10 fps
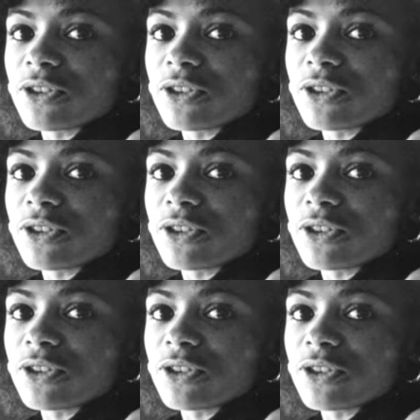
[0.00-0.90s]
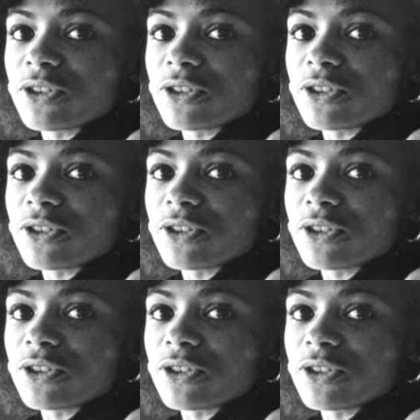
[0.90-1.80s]

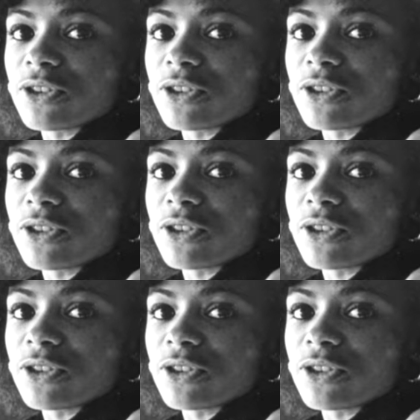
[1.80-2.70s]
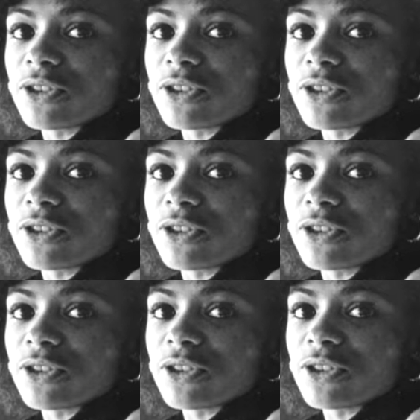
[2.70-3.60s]

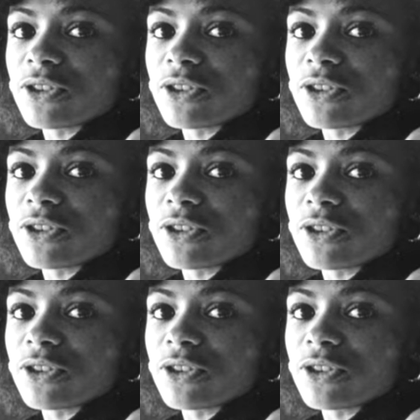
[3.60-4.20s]
(not speaking)